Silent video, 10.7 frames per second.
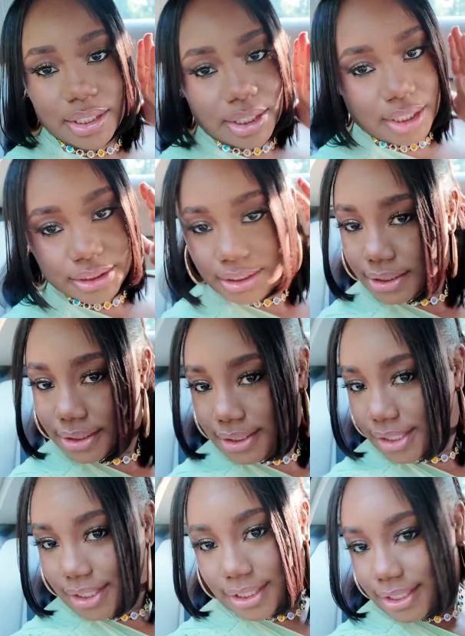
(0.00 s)
Yeah, she's
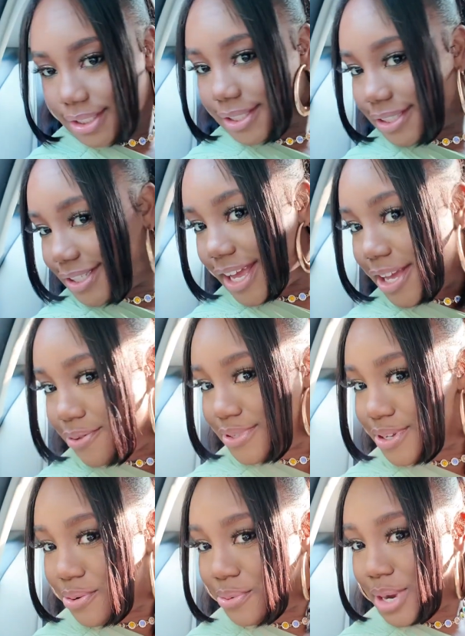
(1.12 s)
looking good to say it
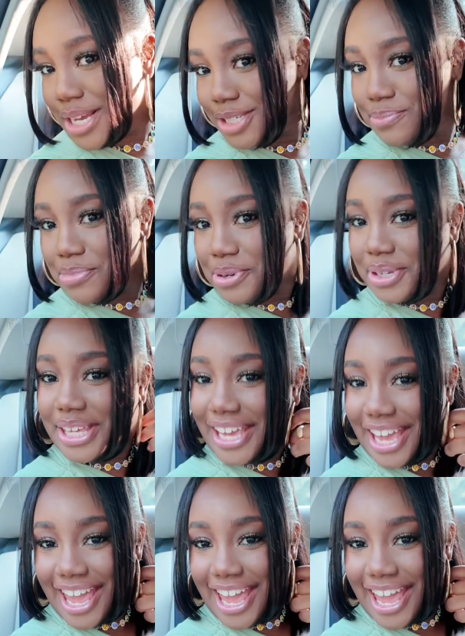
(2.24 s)
was a rush booking.